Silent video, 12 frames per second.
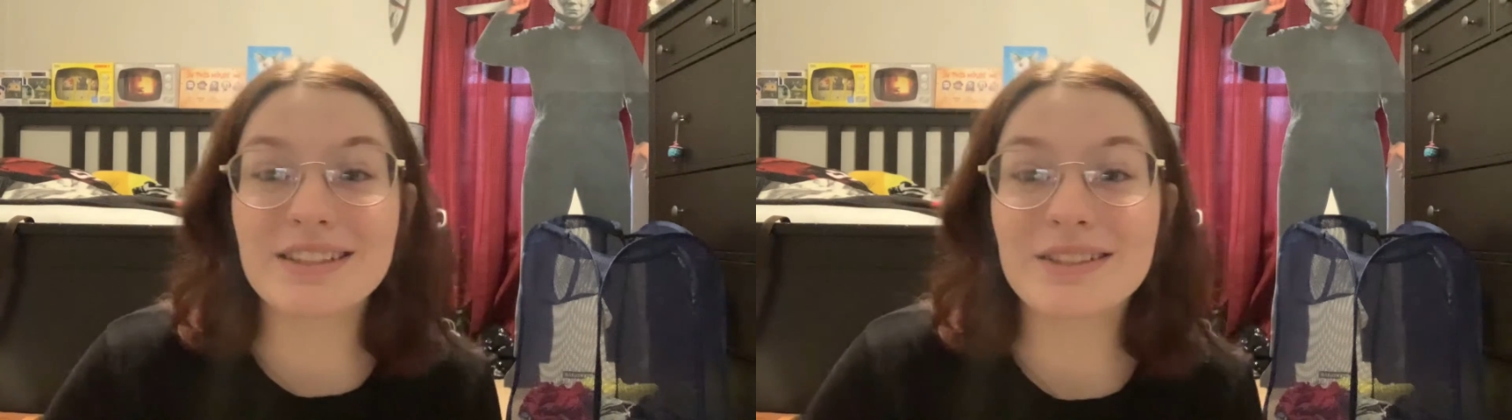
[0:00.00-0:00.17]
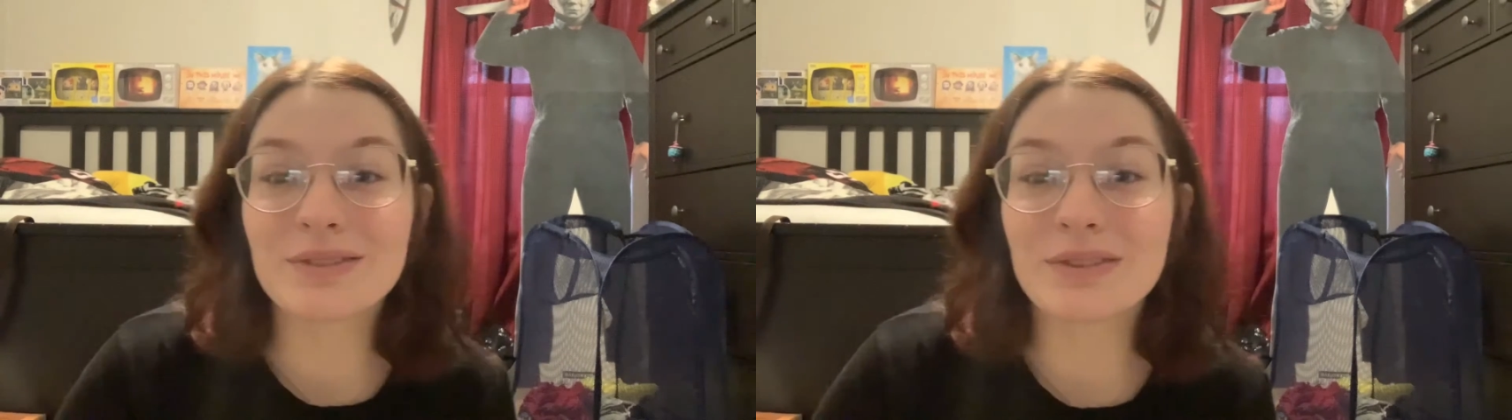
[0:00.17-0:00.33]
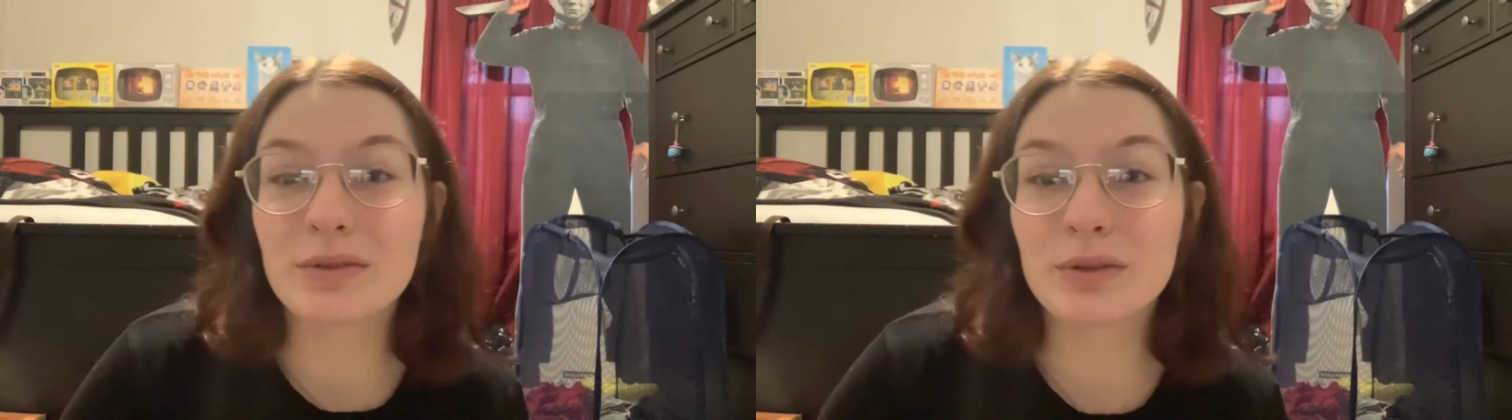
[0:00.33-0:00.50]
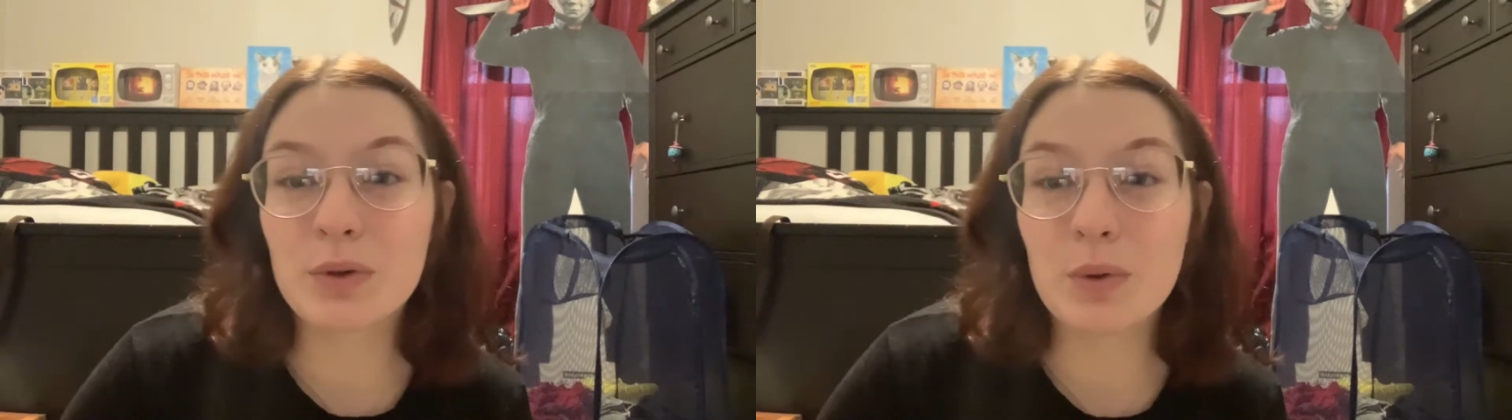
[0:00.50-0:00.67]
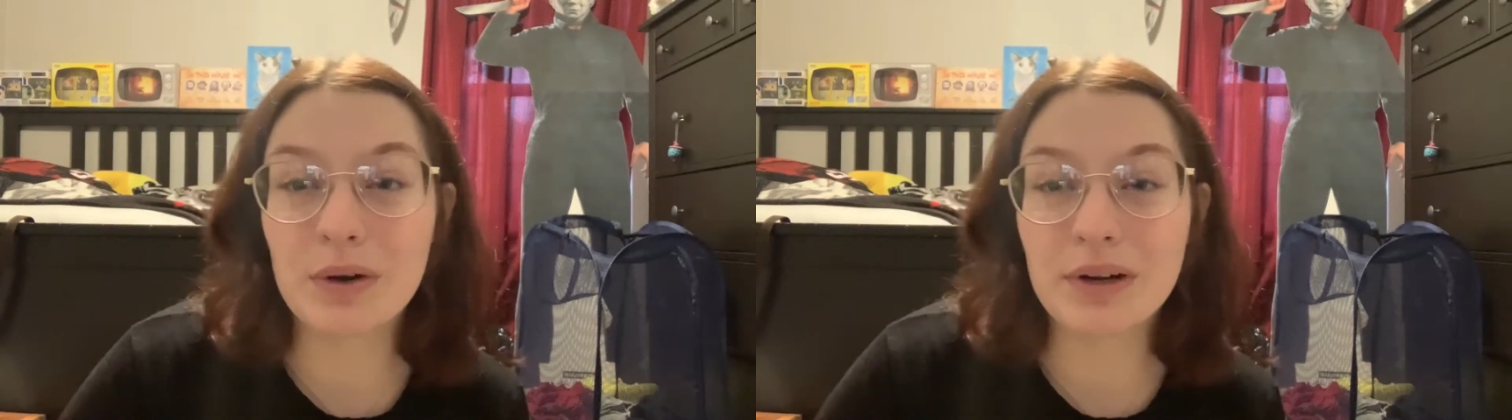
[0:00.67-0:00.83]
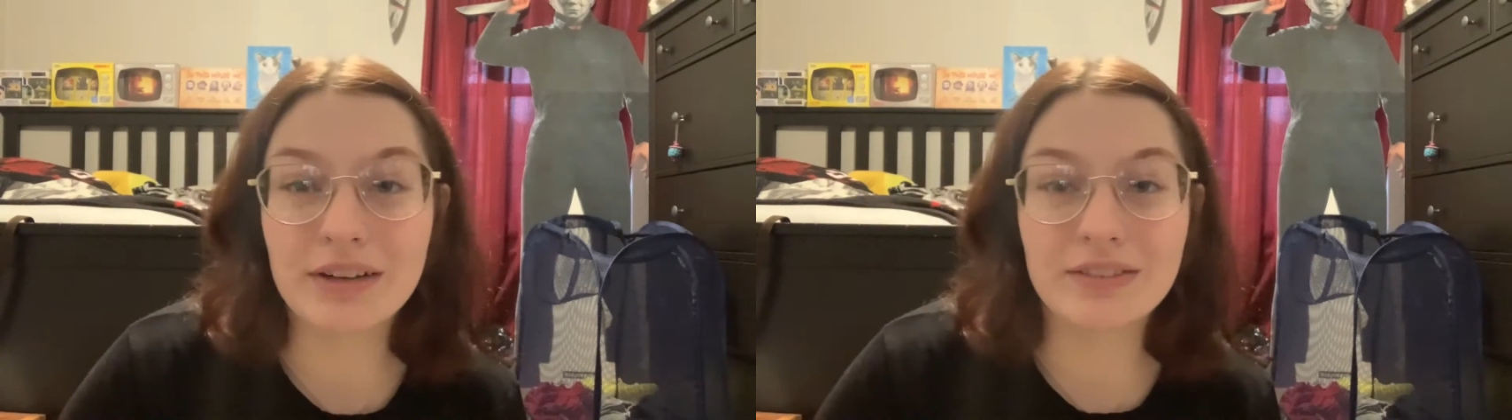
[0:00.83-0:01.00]
to
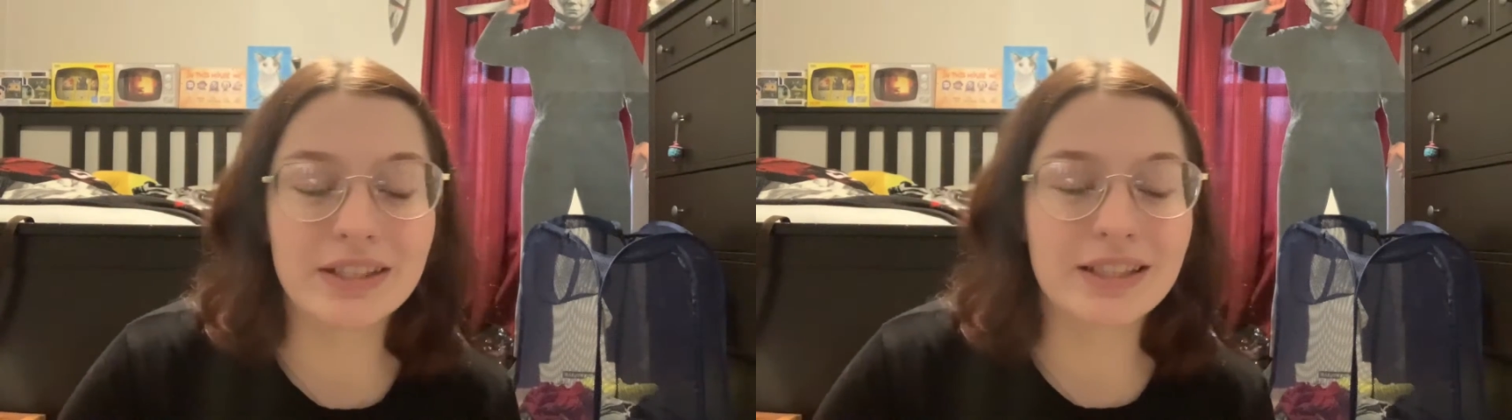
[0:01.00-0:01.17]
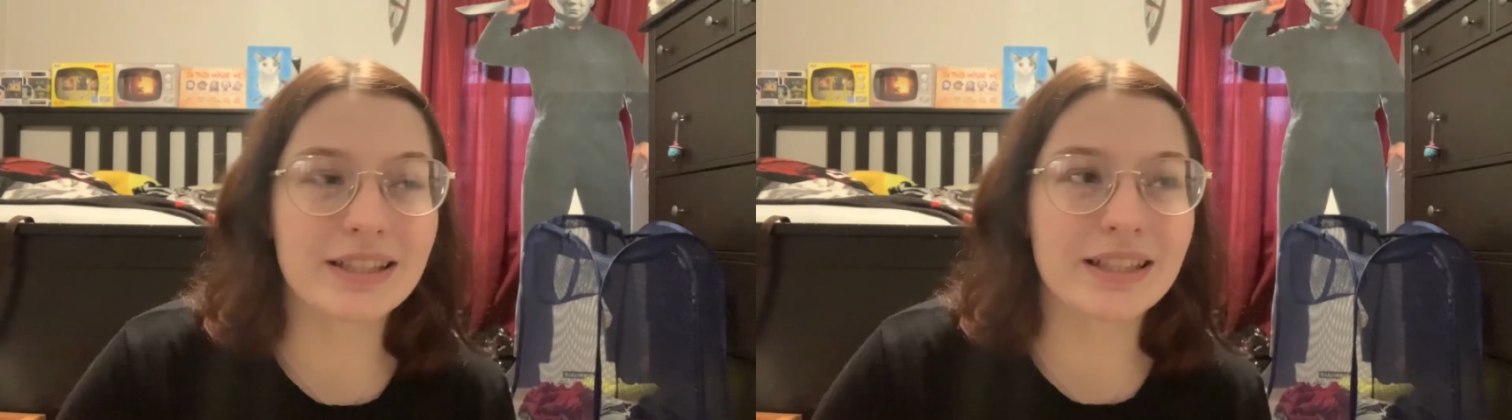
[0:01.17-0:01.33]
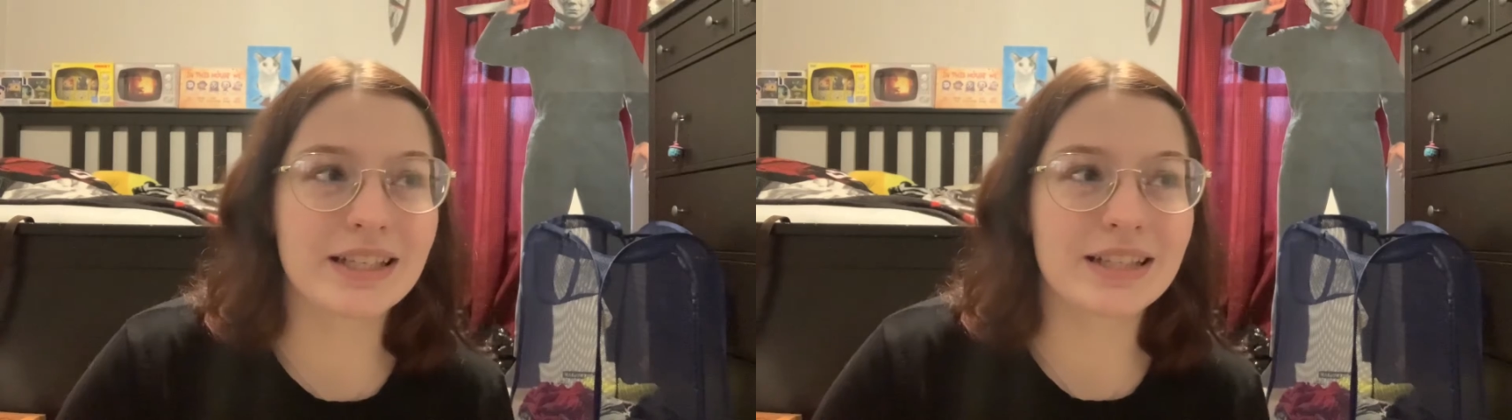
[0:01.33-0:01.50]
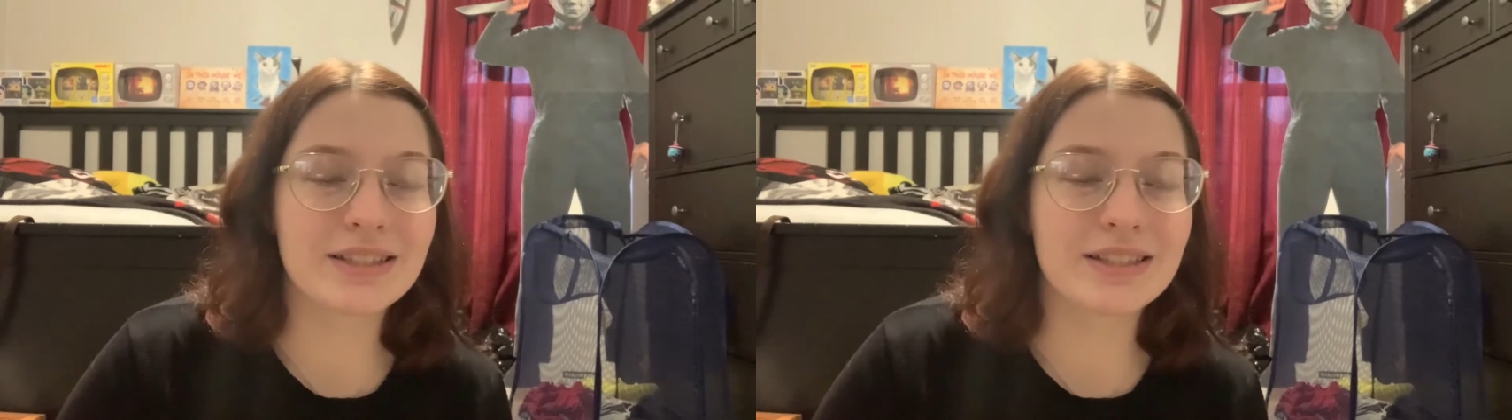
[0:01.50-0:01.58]
re-record everything.